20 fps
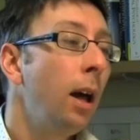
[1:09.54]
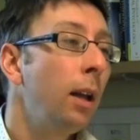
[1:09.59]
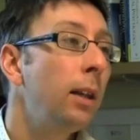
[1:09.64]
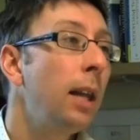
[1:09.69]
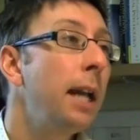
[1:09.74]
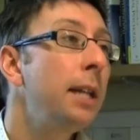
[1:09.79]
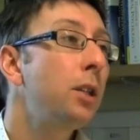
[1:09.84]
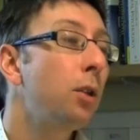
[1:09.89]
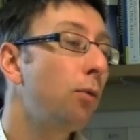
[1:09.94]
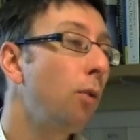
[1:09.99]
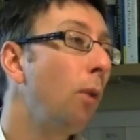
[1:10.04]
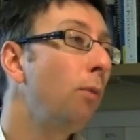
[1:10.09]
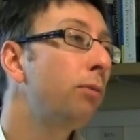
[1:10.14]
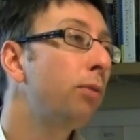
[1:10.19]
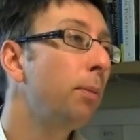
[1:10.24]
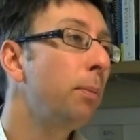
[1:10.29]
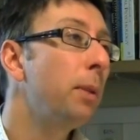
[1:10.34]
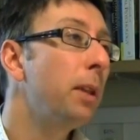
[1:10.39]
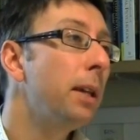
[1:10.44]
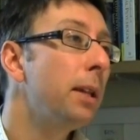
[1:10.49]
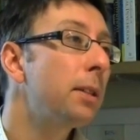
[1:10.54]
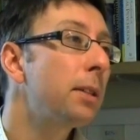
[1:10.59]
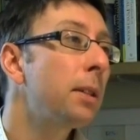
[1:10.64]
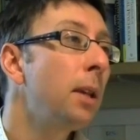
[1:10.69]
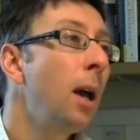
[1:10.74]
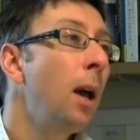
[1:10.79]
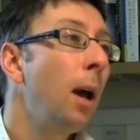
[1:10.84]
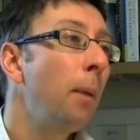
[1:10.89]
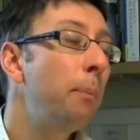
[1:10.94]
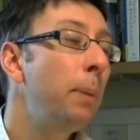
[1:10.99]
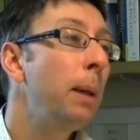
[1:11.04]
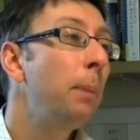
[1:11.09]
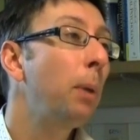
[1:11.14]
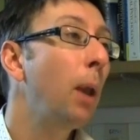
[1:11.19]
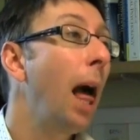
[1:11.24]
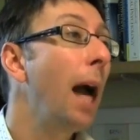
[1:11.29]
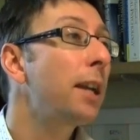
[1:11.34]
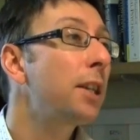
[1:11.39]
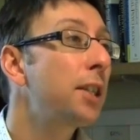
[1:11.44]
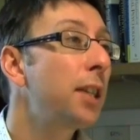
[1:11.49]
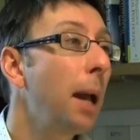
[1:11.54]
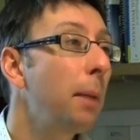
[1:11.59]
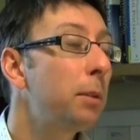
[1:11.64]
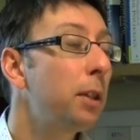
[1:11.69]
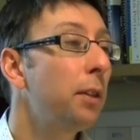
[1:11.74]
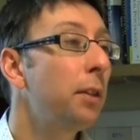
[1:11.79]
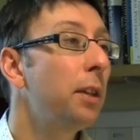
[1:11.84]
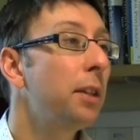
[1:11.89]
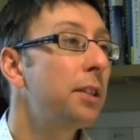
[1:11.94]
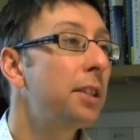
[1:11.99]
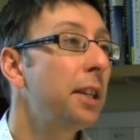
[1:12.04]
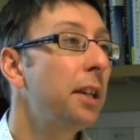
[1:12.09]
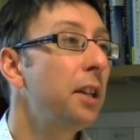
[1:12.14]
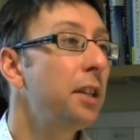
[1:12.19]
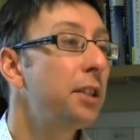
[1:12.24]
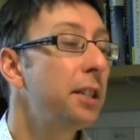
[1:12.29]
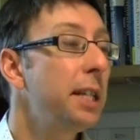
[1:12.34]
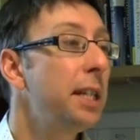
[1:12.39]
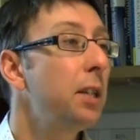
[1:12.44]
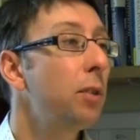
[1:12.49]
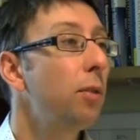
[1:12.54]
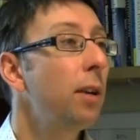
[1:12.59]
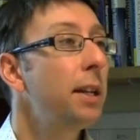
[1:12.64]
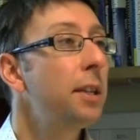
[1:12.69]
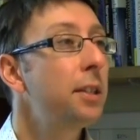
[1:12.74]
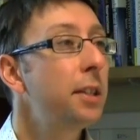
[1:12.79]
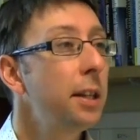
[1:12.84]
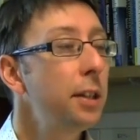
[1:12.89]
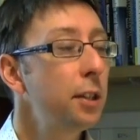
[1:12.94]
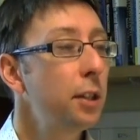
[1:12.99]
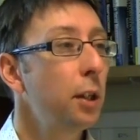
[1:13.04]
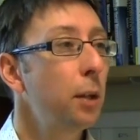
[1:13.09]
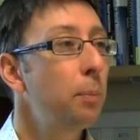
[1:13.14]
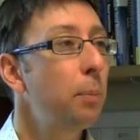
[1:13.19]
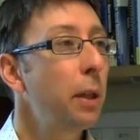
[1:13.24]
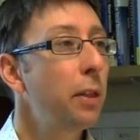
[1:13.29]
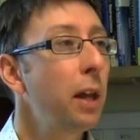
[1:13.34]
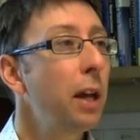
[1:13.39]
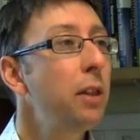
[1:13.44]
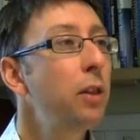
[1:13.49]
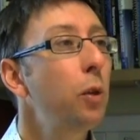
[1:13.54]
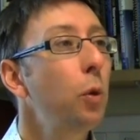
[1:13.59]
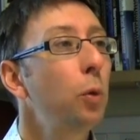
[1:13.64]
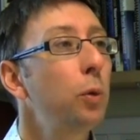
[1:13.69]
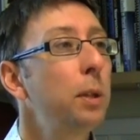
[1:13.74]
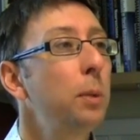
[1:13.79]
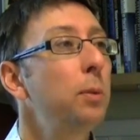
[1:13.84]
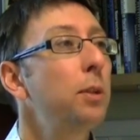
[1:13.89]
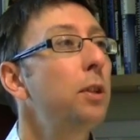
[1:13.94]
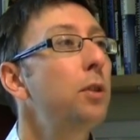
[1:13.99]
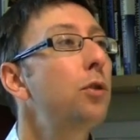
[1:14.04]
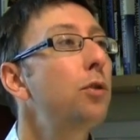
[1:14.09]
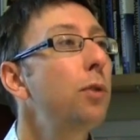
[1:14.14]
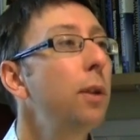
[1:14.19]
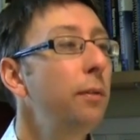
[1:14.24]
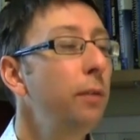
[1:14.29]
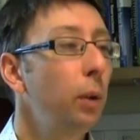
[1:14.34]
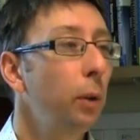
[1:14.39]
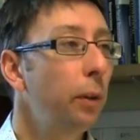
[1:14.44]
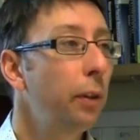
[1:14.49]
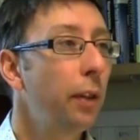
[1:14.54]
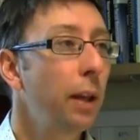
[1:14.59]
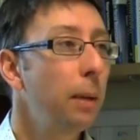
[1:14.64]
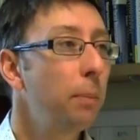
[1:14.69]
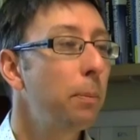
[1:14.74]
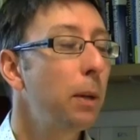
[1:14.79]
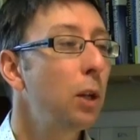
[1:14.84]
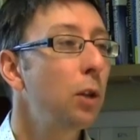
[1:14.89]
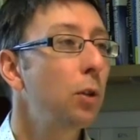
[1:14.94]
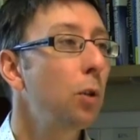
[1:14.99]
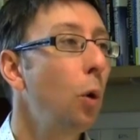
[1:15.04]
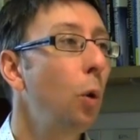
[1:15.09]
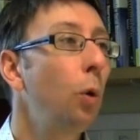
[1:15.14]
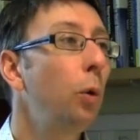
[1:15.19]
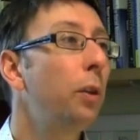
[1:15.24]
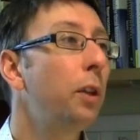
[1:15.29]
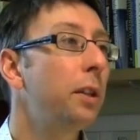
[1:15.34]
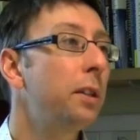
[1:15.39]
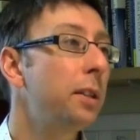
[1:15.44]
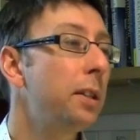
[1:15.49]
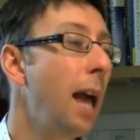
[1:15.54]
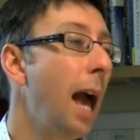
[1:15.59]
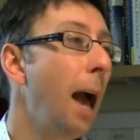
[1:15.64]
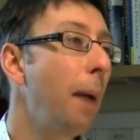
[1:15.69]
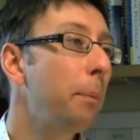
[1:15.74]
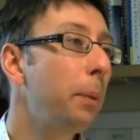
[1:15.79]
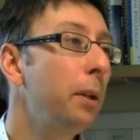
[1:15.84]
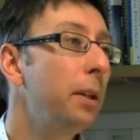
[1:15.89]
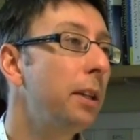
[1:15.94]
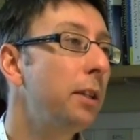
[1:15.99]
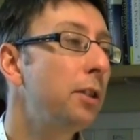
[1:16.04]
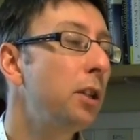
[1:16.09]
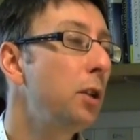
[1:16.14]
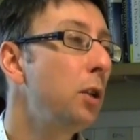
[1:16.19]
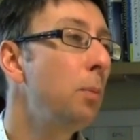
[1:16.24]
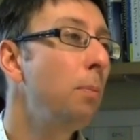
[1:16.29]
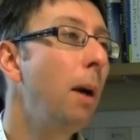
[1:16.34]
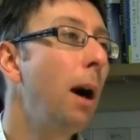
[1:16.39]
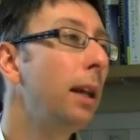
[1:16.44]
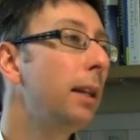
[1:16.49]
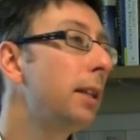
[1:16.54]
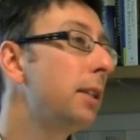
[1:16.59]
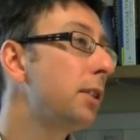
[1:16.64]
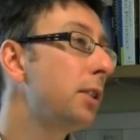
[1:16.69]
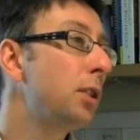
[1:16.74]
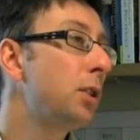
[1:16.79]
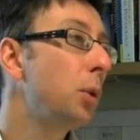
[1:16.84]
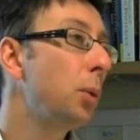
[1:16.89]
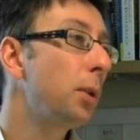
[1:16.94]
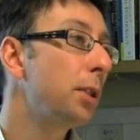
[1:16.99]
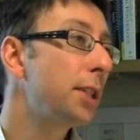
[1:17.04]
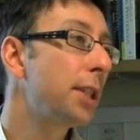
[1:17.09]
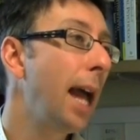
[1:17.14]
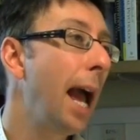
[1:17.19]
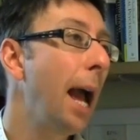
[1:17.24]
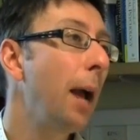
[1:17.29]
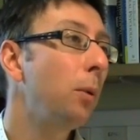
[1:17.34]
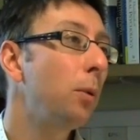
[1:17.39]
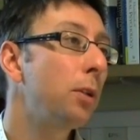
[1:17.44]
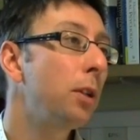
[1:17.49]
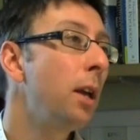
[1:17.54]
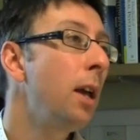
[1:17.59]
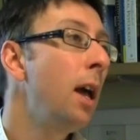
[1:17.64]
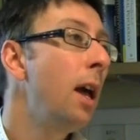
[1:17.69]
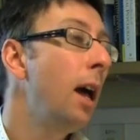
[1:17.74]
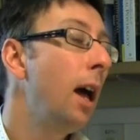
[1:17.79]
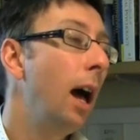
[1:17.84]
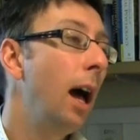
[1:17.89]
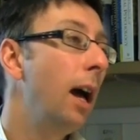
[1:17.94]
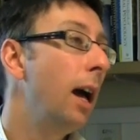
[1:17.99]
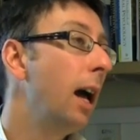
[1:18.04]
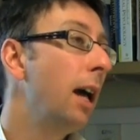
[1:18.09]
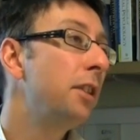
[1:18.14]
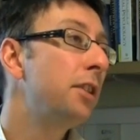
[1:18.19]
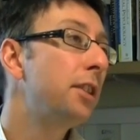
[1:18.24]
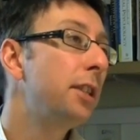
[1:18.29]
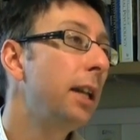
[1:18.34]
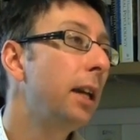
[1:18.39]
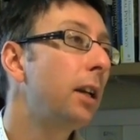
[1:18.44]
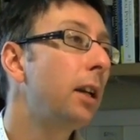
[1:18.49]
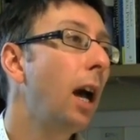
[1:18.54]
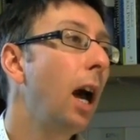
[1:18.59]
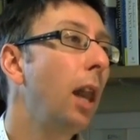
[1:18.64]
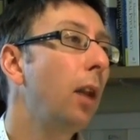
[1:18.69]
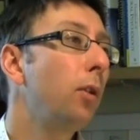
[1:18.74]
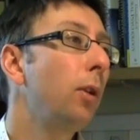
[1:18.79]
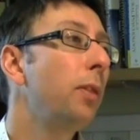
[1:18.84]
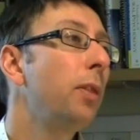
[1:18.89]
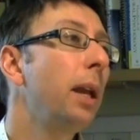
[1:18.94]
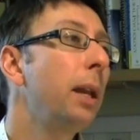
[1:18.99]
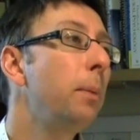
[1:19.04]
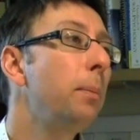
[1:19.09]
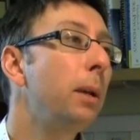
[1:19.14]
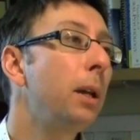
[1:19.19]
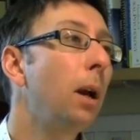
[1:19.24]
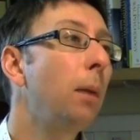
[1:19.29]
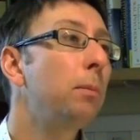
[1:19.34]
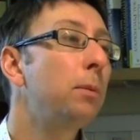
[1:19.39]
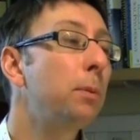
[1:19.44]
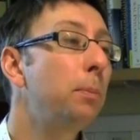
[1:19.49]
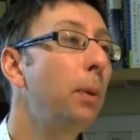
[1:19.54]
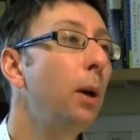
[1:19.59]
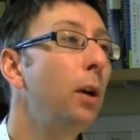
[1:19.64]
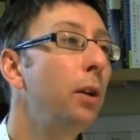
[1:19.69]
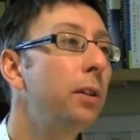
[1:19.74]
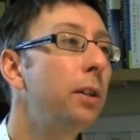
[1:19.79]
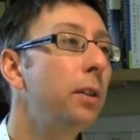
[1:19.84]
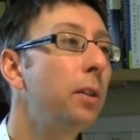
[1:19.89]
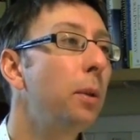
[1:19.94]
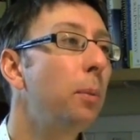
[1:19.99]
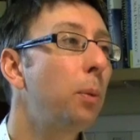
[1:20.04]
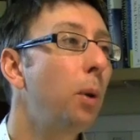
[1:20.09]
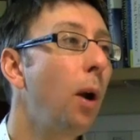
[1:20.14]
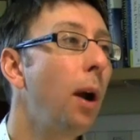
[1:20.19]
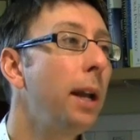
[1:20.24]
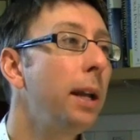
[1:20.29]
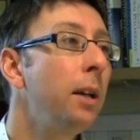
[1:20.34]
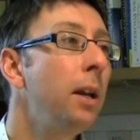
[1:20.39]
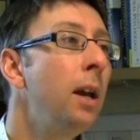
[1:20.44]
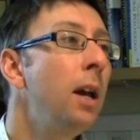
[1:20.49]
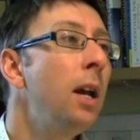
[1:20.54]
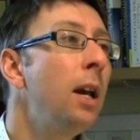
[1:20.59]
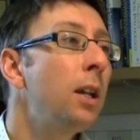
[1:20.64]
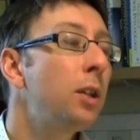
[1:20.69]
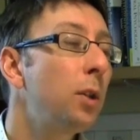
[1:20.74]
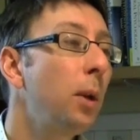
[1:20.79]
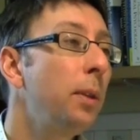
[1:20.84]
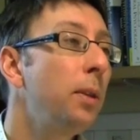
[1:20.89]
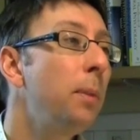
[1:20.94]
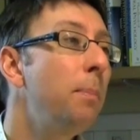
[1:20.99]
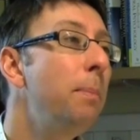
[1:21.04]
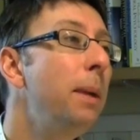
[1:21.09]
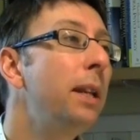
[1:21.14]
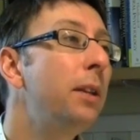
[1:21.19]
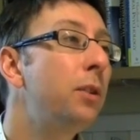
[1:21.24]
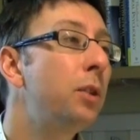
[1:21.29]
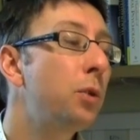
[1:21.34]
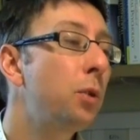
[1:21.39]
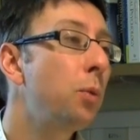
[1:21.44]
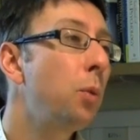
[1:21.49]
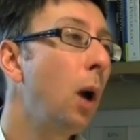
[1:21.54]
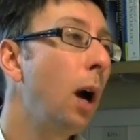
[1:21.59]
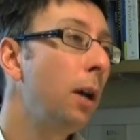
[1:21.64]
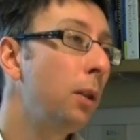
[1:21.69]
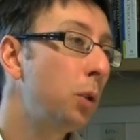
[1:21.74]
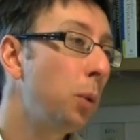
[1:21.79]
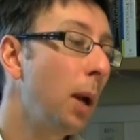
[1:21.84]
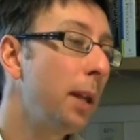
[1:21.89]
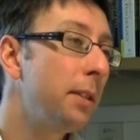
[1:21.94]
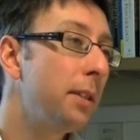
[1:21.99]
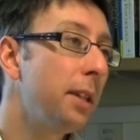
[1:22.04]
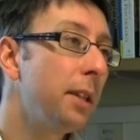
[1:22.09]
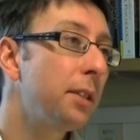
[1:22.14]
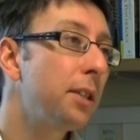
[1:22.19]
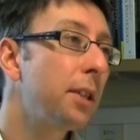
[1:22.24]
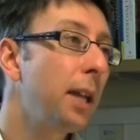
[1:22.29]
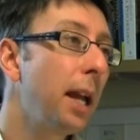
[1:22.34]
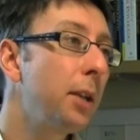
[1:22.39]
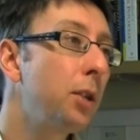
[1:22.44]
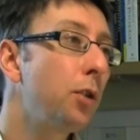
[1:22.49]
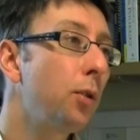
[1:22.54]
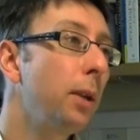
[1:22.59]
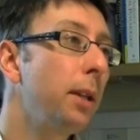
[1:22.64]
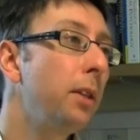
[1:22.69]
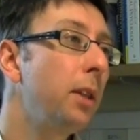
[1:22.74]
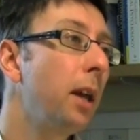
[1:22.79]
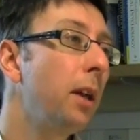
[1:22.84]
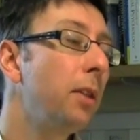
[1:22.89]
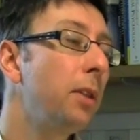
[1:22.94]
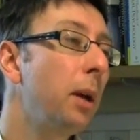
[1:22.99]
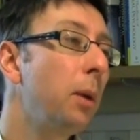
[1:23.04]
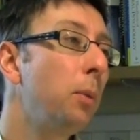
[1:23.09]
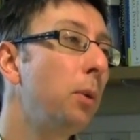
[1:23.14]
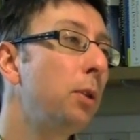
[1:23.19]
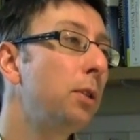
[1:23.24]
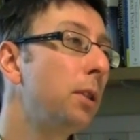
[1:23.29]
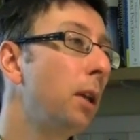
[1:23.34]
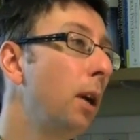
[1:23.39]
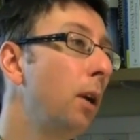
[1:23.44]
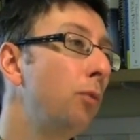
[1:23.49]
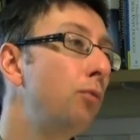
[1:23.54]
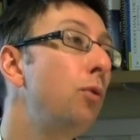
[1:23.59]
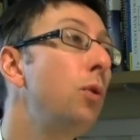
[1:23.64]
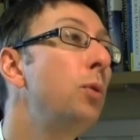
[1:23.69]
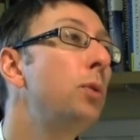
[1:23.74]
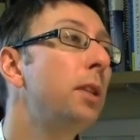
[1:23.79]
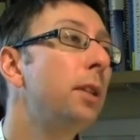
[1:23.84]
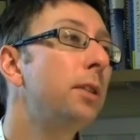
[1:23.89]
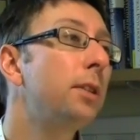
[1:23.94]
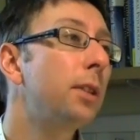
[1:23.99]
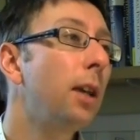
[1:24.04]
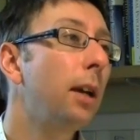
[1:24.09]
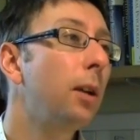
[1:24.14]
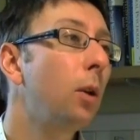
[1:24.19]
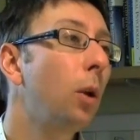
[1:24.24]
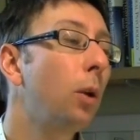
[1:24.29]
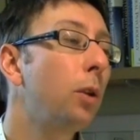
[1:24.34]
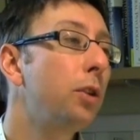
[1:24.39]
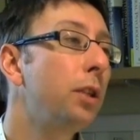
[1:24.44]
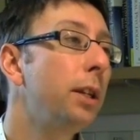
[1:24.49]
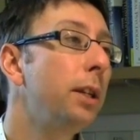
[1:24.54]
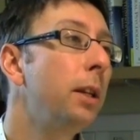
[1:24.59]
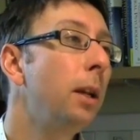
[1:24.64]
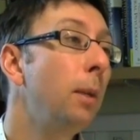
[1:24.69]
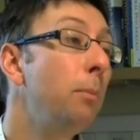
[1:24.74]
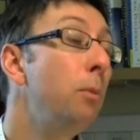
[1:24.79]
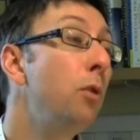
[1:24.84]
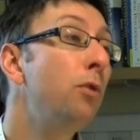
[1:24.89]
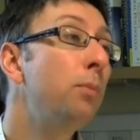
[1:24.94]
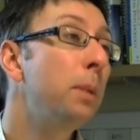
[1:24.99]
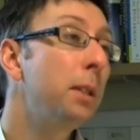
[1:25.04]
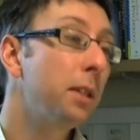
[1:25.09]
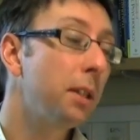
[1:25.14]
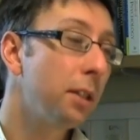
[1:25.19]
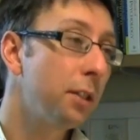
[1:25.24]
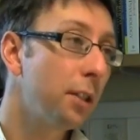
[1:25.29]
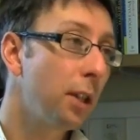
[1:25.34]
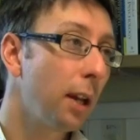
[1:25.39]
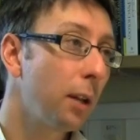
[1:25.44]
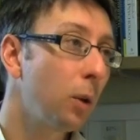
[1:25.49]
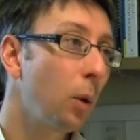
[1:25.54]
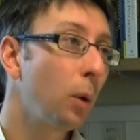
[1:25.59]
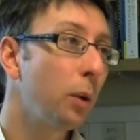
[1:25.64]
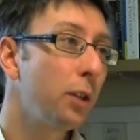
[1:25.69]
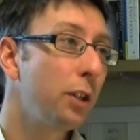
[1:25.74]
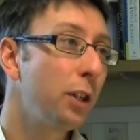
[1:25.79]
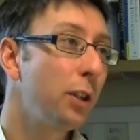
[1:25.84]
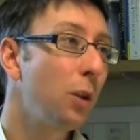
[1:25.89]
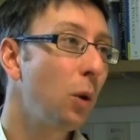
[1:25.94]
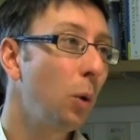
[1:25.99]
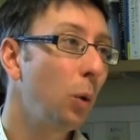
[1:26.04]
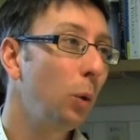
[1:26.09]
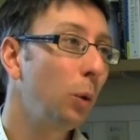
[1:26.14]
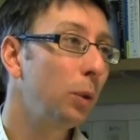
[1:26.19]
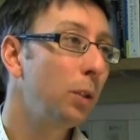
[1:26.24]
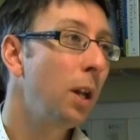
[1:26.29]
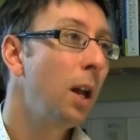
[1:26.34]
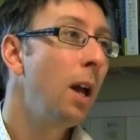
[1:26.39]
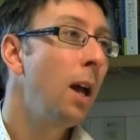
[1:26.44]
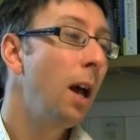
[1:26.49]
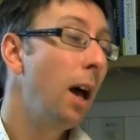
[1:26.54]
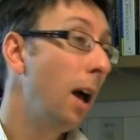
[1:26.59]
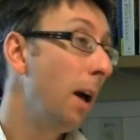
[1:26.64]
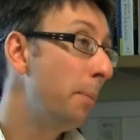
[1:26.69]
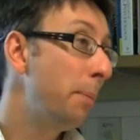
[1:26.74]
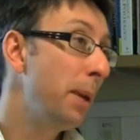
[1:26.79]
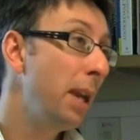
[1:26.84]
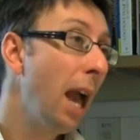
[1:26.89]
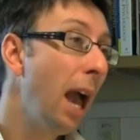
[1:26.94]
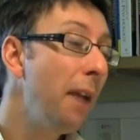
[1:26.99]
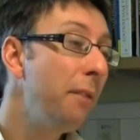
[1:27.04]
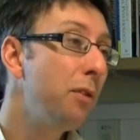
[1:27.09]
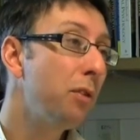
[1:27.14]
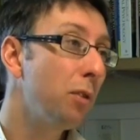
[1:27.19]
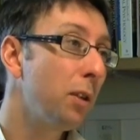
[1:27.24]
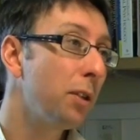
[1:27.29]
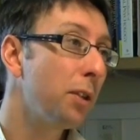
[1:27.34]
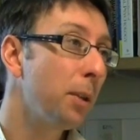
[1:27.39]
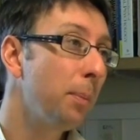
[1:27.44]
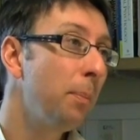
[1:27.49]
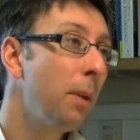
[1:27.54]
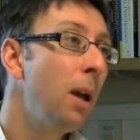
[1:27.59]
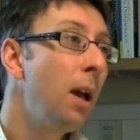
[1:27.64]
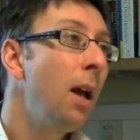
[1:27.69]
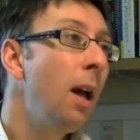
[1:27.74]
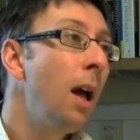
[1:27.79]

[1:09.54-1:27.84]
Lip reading: Later on from this, people accepted that synesthesia existed, but they thought it was a trivial thing because all that had happened is that you might listen to a sound and see a colour and then it becomes burned in the brain. So in the mid 20th century, there was a route in psychology, a movement in psychology called behaviourism.